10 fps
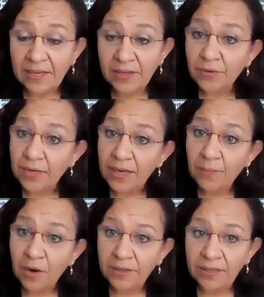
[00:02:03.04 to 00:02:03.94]
8 or an
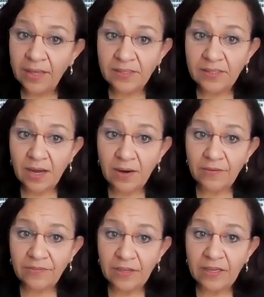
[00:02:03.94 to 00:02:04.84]
MR
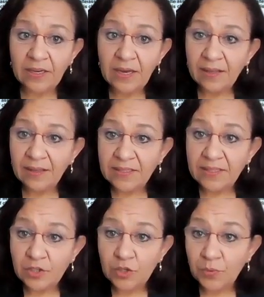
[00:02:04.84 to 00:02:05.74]
elastography less
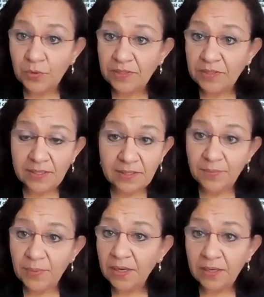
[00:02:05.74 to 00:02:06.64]
than 2.6,
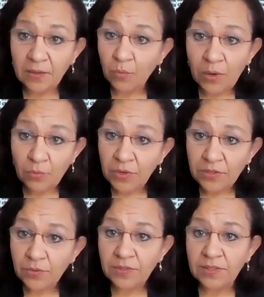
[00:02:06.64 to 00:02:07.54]
depending on what
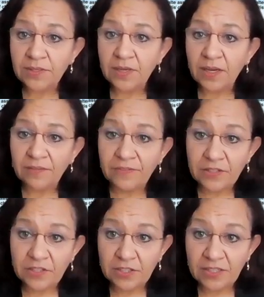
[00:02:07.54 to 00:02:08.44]
resources uh,
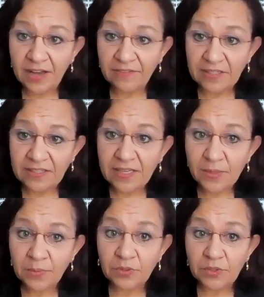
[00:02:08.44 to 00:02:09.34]
physicians have
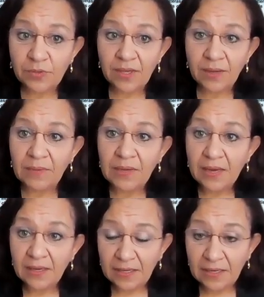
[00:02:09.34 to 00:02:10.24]
accessible to them,
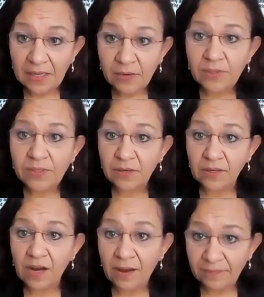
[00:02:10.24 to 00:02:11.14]
can increase our
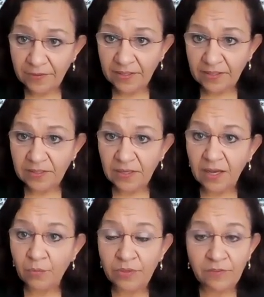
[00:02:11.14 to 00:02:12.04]
confidence
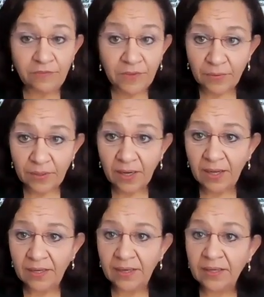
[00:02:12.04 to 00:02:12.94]
uh, with a very
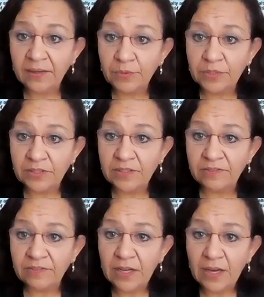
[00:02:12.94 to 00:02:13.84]
high negative
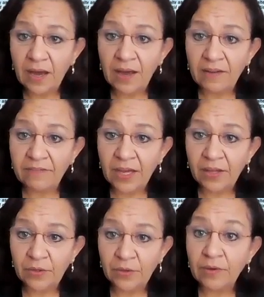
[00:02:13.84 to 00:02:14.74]
predictive uh,
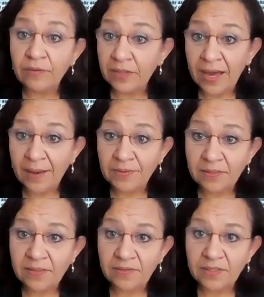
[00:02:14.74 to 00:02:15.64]
value of the
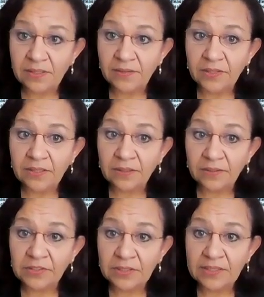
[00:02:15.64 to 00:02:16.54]
absence of significant
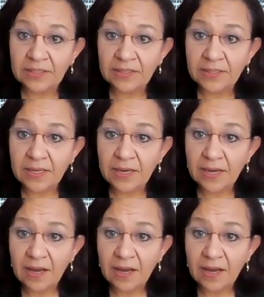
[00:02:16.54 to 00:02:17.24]
liver disease.